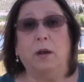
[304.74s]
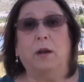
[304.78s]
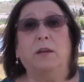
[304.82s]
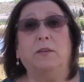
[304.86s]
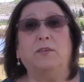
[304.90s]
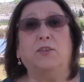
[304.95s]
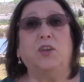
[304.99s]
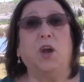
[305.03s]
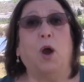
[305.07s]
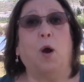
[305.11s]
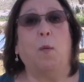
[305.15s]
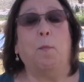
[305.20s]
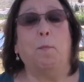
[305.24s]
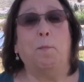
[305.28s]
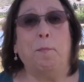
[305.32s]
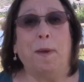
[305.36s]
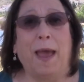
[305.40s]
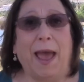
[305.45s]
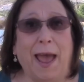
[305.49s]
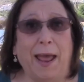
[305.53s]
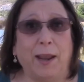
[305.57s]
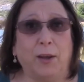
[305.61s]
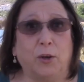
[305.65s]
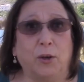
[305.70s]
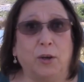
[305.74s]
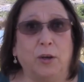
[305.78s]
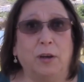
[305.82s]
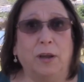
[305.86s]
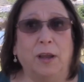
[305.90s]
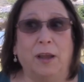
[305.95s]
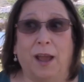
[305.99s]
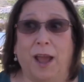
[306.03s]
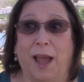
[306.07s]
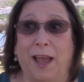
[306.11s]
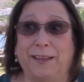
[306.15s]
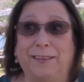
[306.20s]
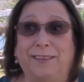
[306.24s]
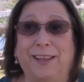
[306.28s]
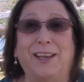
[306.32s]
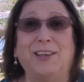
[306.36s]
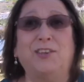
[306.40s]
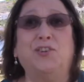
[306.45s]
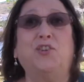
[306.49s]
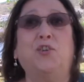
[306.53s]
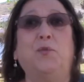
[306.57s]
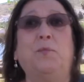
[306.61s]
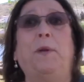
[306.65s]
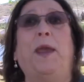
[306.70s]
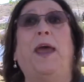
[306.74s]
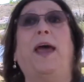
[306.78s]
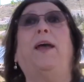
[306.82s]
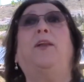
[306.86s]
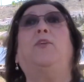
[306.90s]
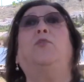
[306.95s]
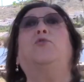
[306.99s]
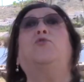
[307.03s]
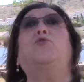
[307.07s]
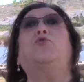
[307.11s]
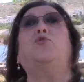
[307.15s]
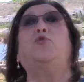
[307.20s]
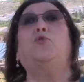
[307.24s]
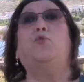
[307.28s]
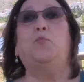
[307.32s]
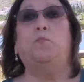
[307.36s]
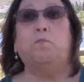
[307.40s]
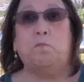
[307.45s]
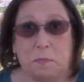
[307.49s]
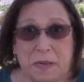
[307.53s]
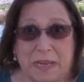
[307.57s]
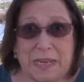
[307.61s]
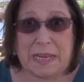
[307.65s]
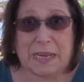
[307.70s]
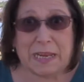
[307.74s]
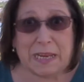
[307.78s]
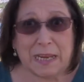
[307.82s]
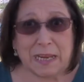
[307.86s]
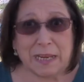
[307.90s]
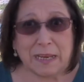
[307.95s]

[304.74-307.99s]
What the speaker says: don't matter unless you matter to me.